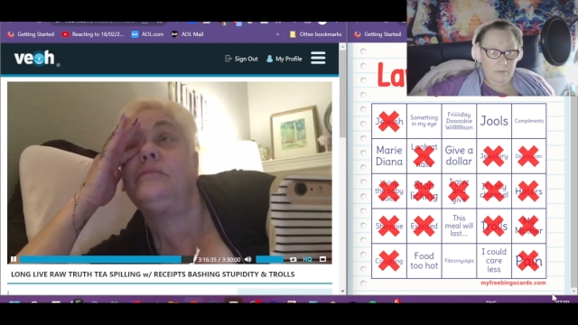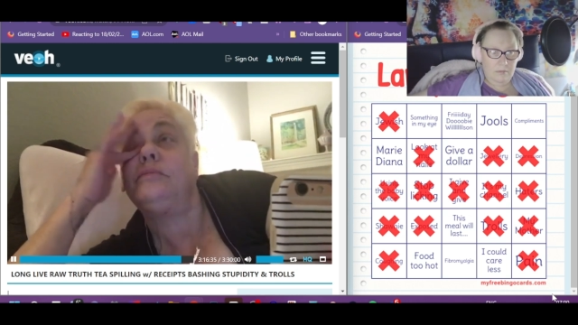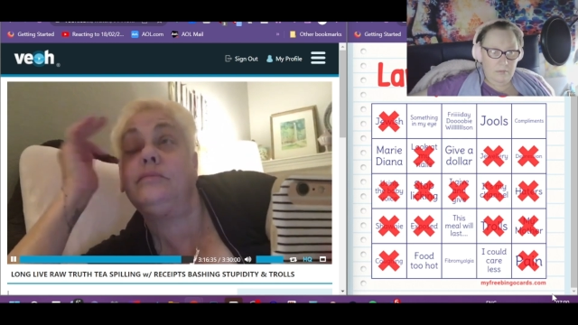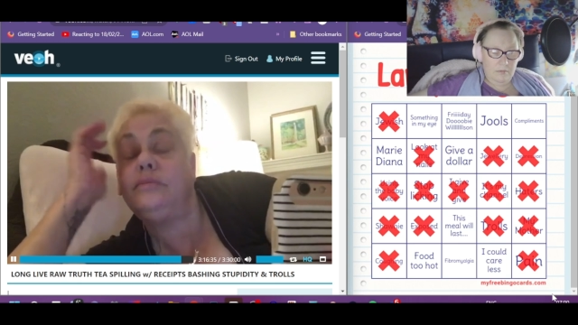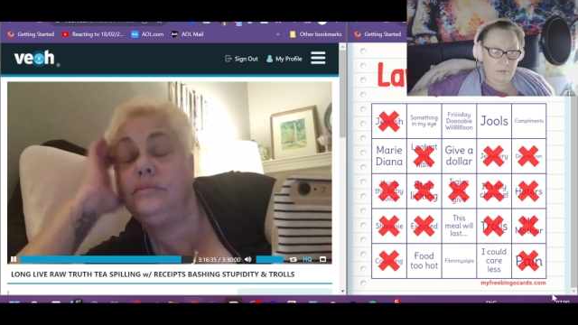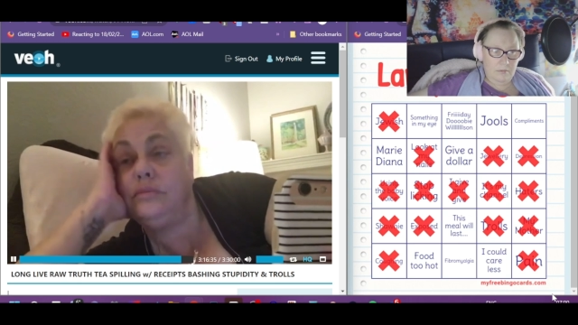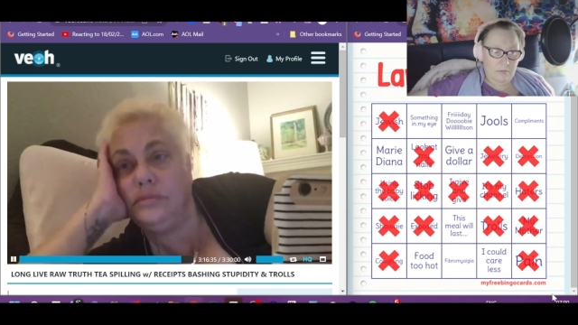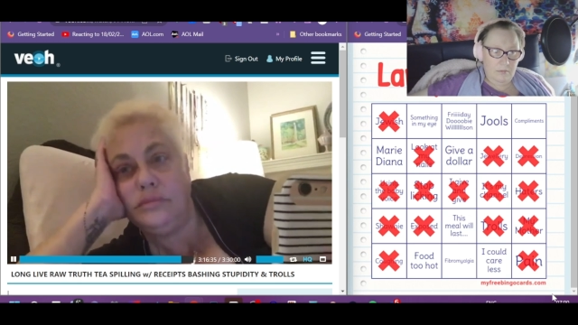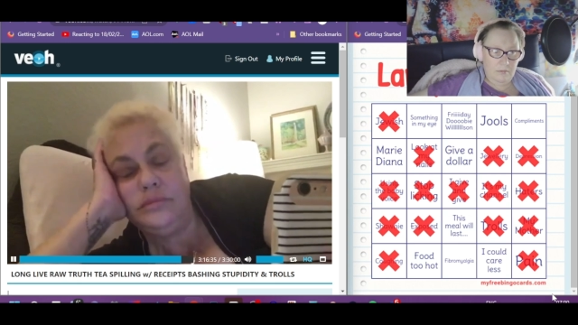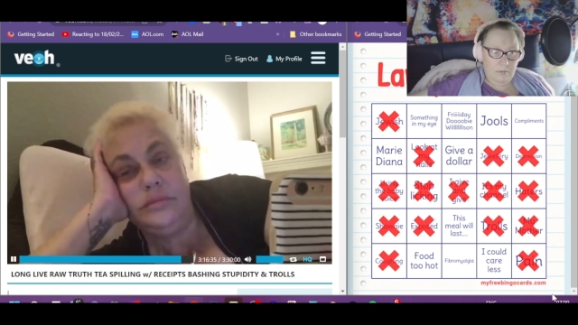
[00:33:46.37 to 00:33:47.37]

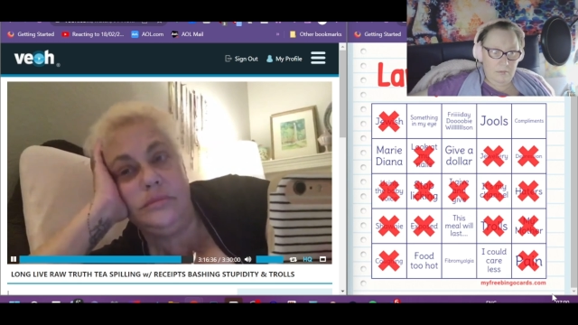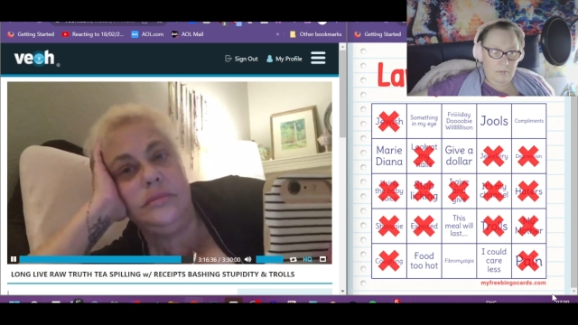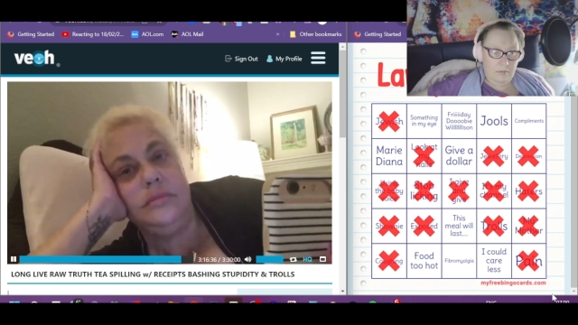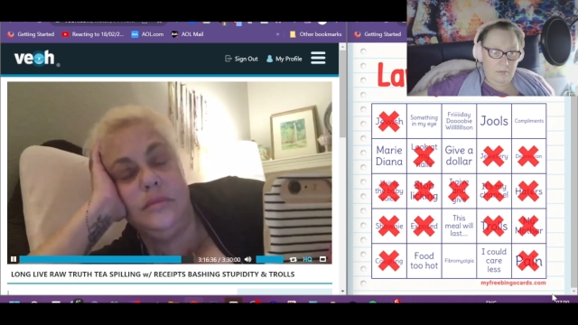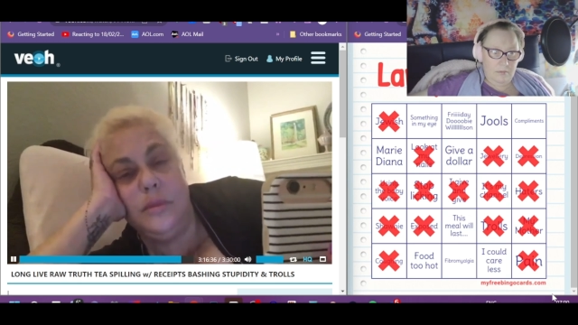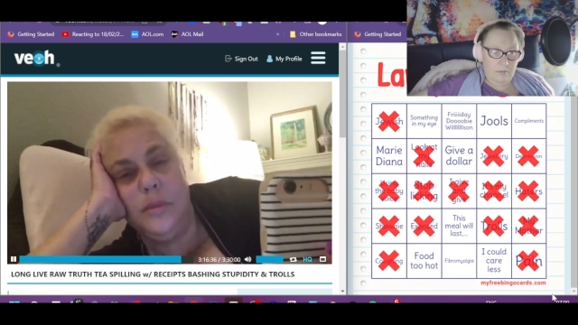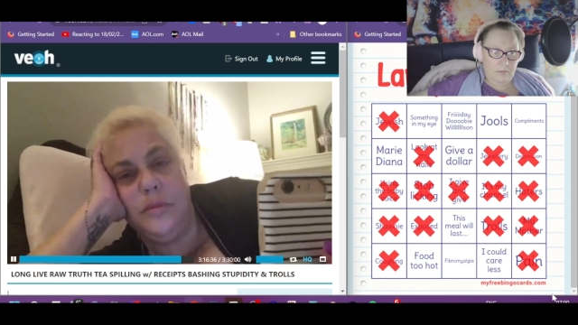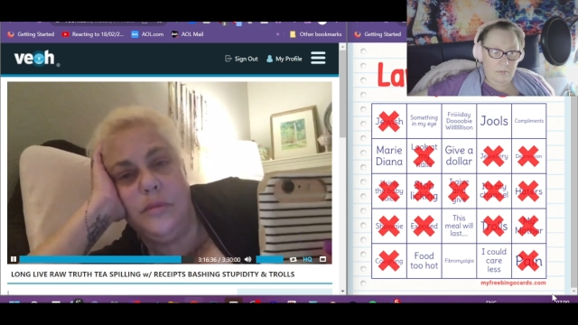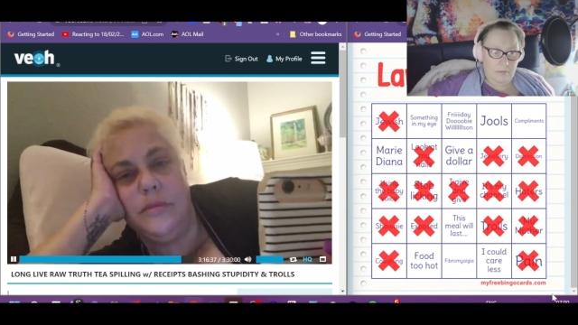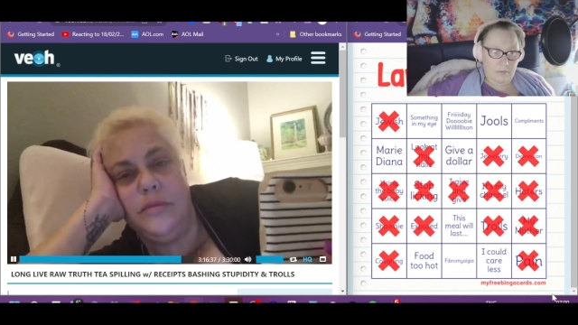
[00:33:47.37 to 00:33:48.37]

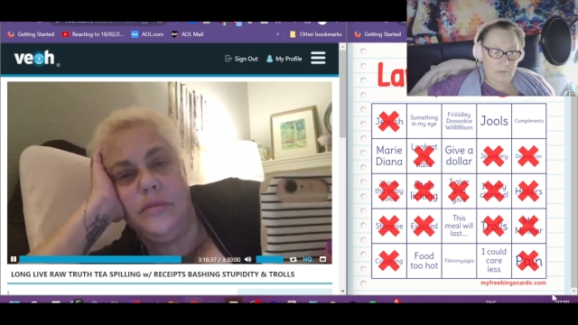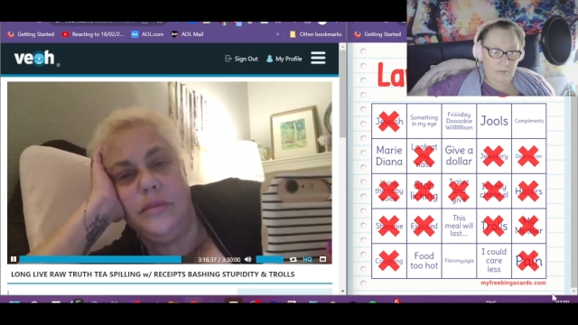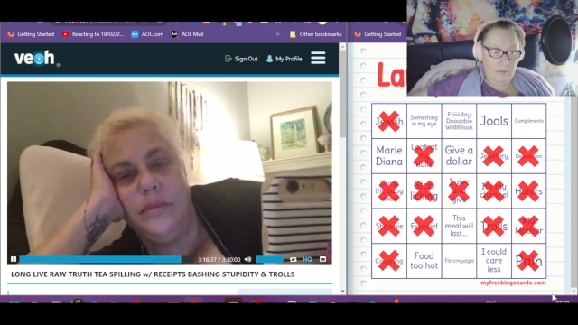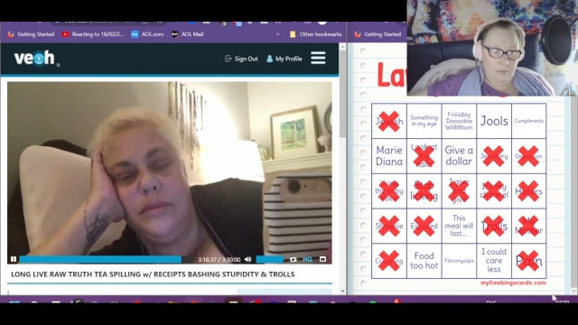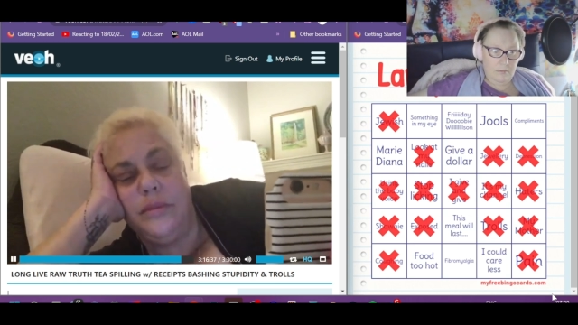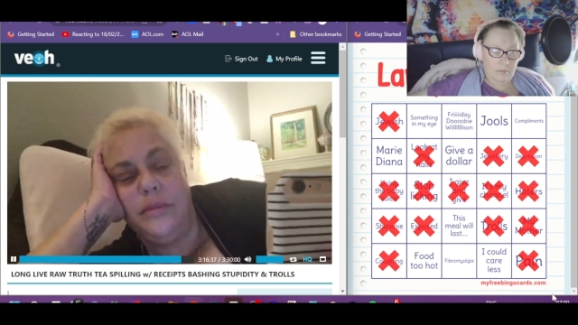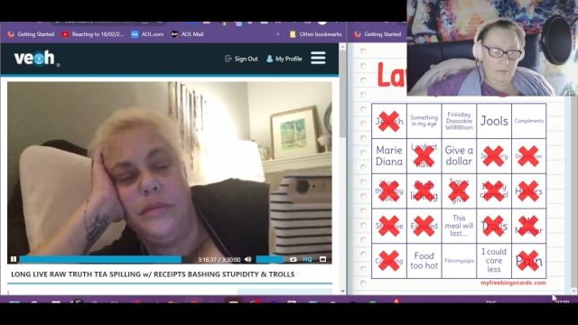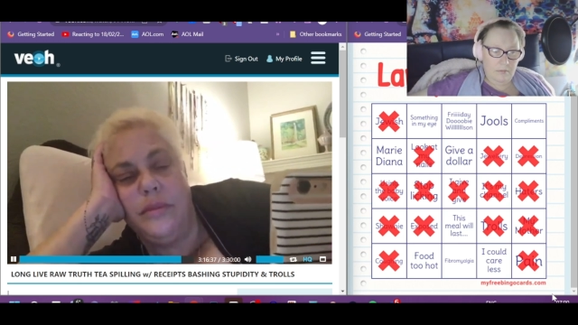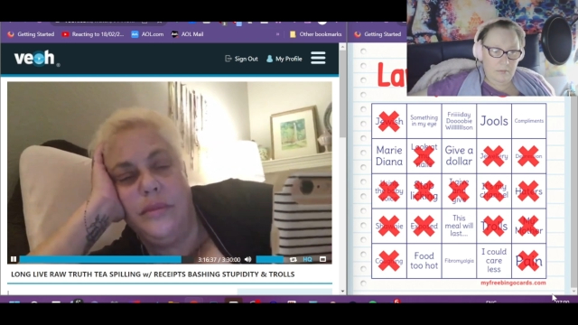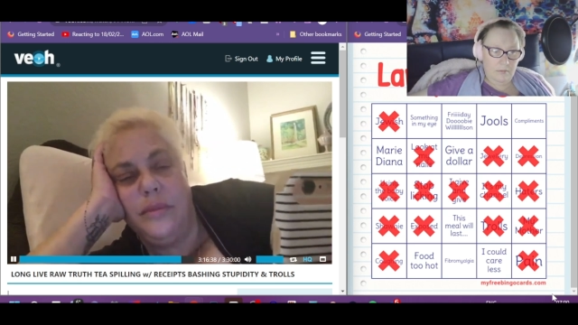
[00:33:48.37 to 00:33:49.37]

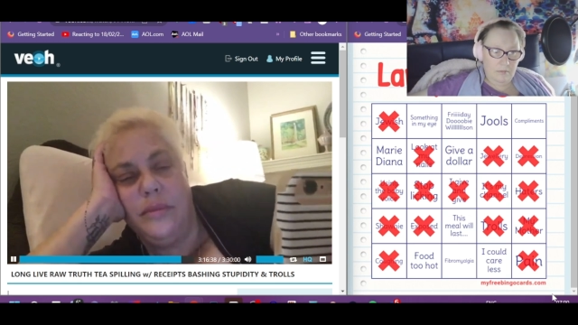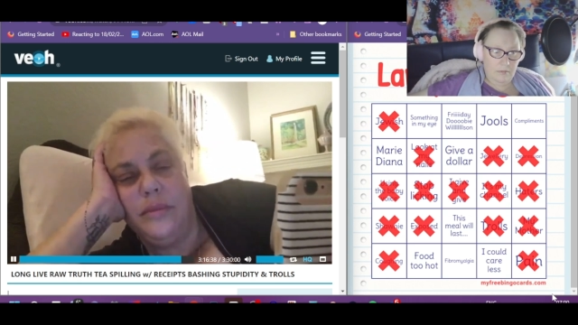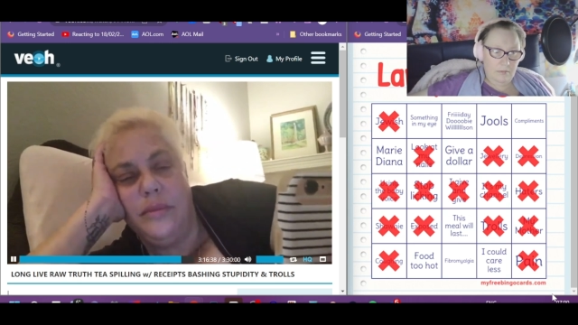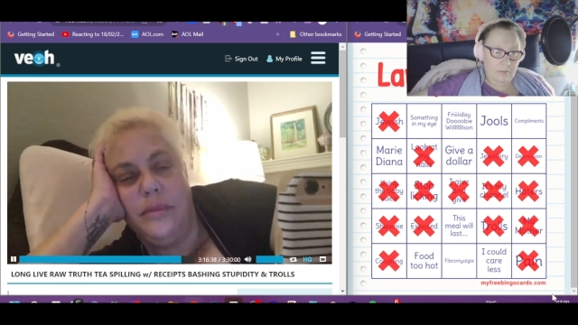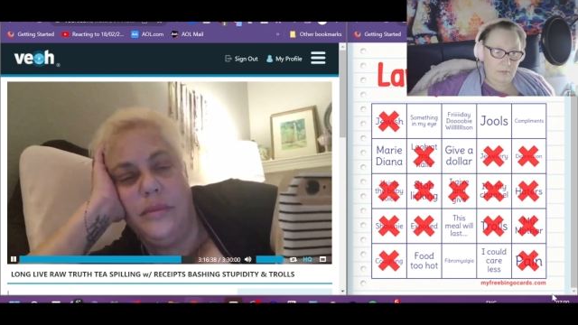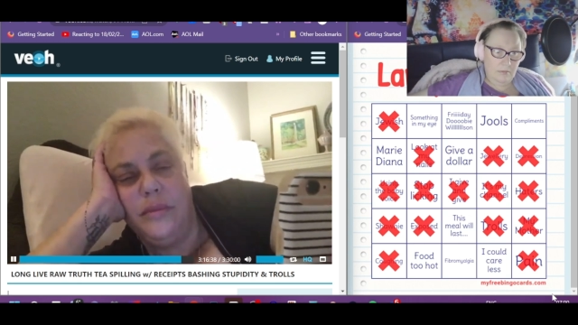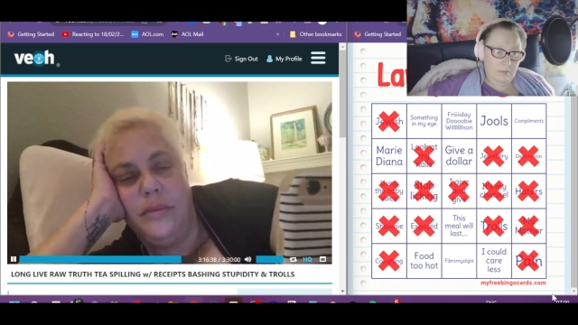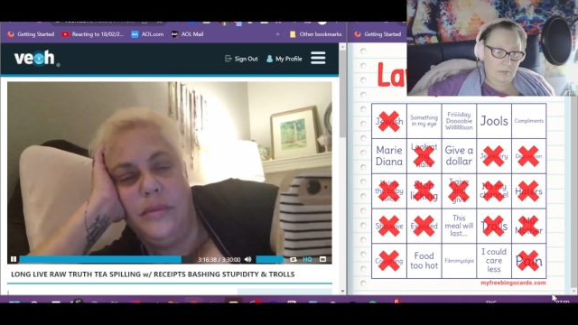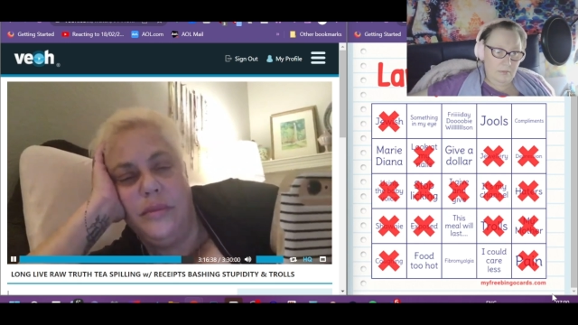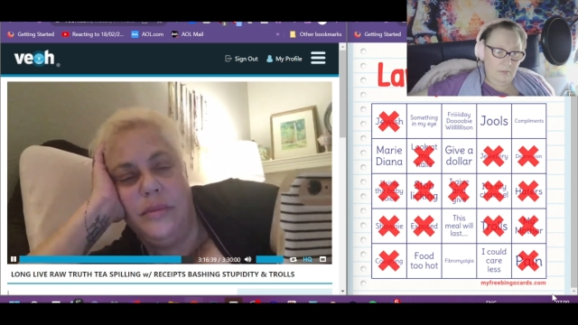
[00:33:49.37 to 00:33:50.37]
No one is speaking in this clip.